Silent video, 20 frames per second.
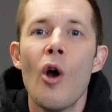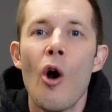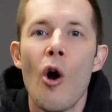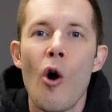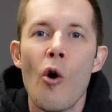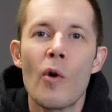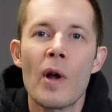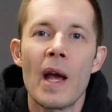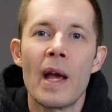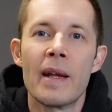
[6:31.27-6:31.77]

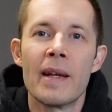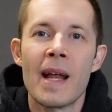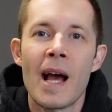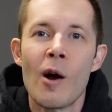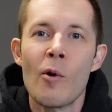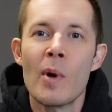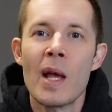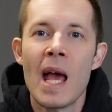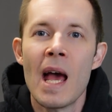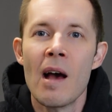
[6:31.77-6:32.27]
Okay, now
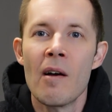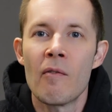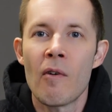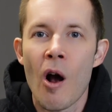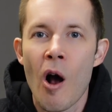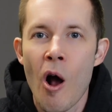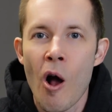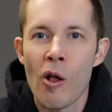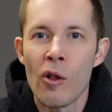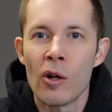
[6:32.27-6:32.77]
we have
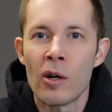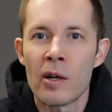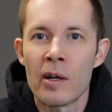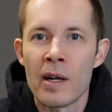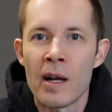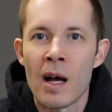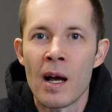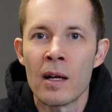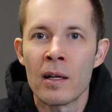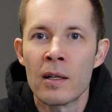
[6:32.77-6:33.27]
all our
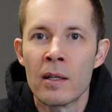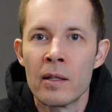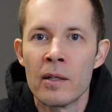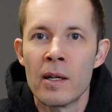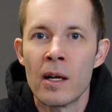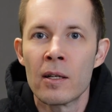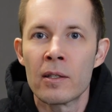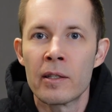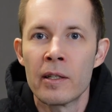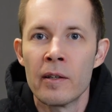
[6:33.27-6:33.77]

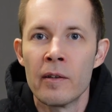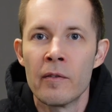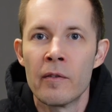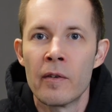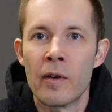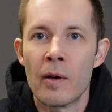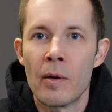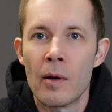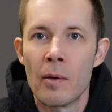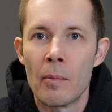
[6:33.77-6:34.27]
non-conductive
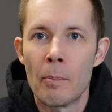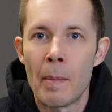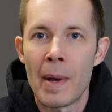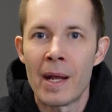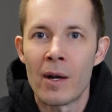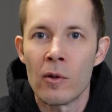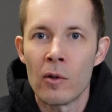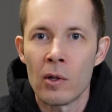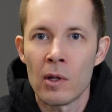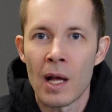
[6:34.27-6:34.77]

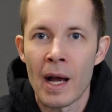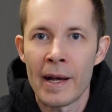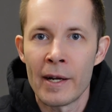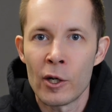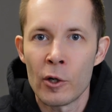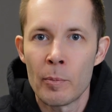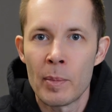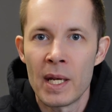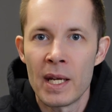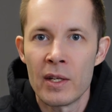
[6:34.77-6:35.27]
metal
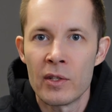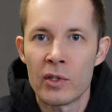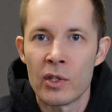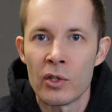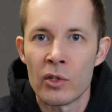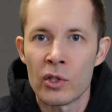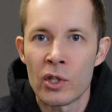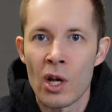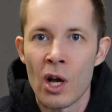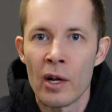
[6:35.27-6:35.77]
liner
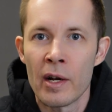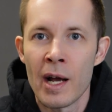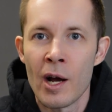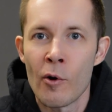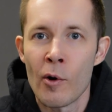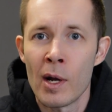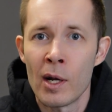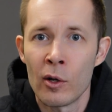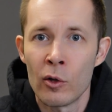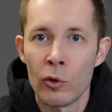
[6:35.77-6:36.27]
pieces cut
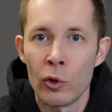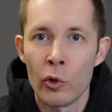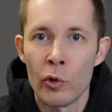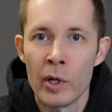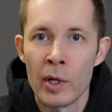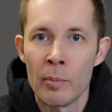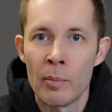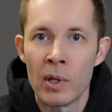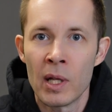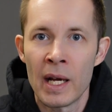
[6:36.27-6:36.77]
out and glued
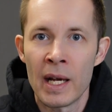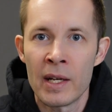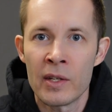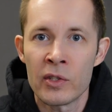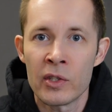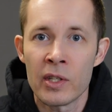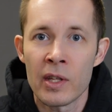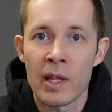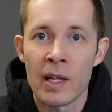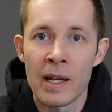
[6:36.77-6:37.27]
in
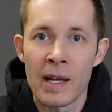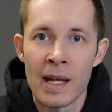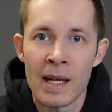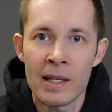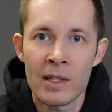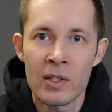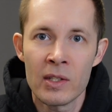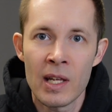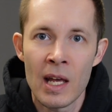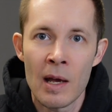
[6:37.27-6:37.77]
place. The
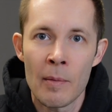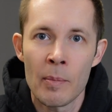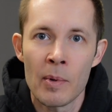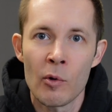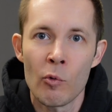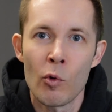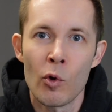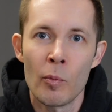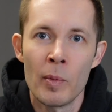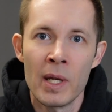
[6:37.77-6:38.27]
next step
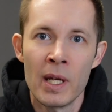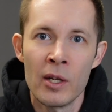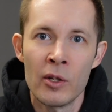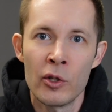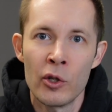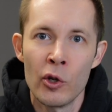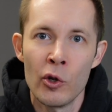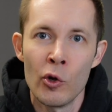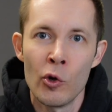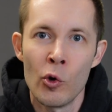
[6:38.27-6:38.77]
will be
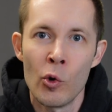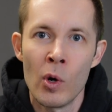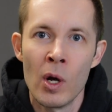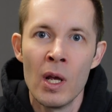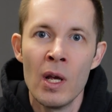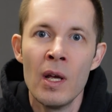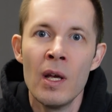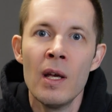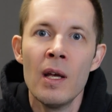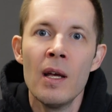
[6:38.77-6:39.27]
to
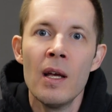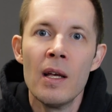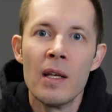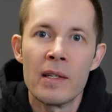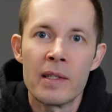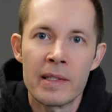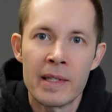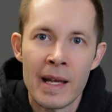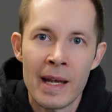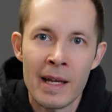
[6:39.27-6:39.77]

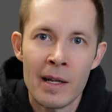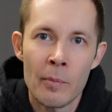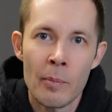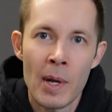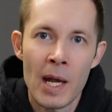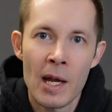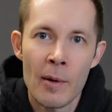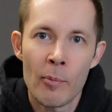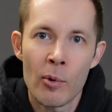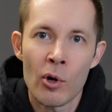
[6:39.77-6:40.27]

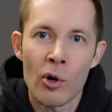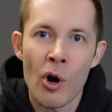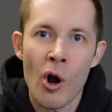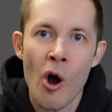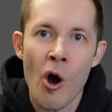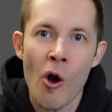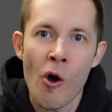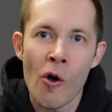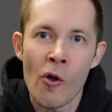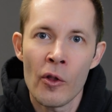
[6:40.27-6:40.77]
sandpaper
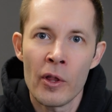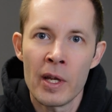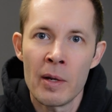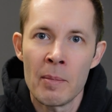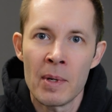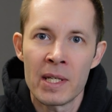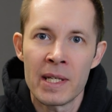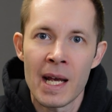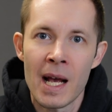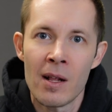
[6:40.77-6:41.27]
all the
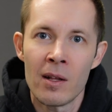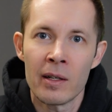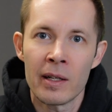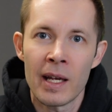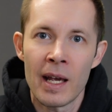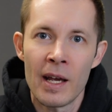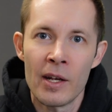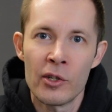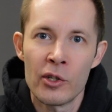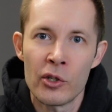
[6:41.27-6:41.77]
metallic
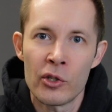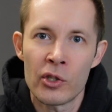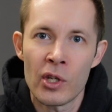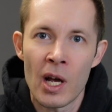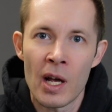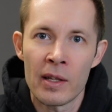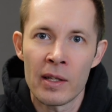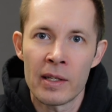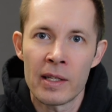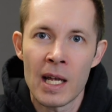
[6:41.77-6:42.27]
edges
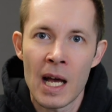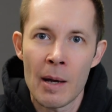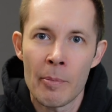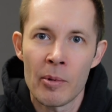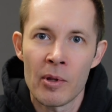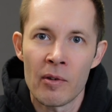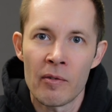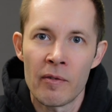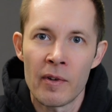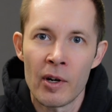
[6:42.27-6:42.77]
on the top
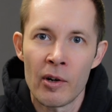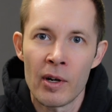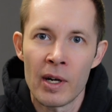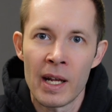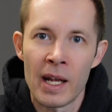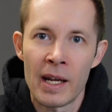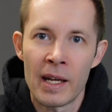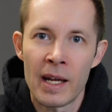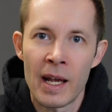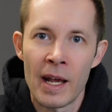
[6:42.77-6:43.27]
of the
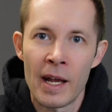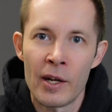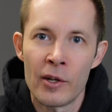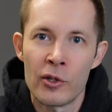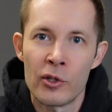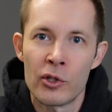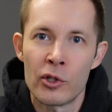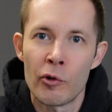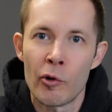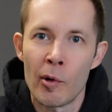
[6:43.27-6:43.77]
Faraday
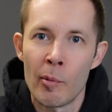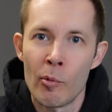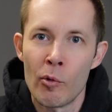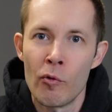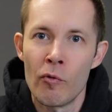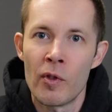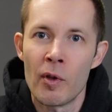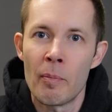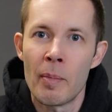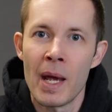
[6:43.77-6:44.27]
cage to
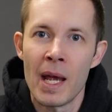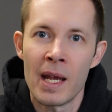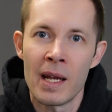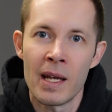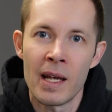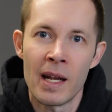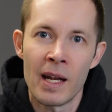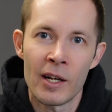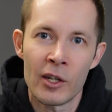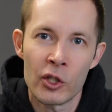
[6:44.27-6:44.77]
remove the paint
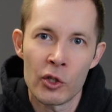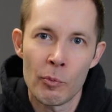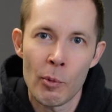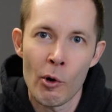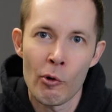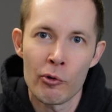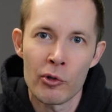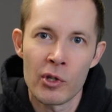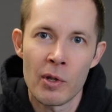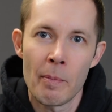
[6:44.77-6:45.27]
and
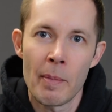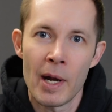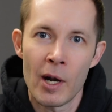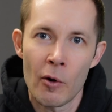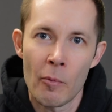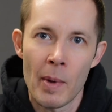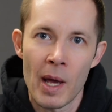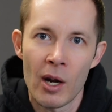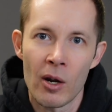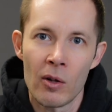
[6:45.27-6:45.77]
expose the bare
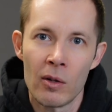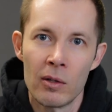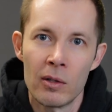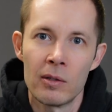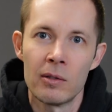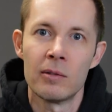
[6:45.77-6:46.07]
metal.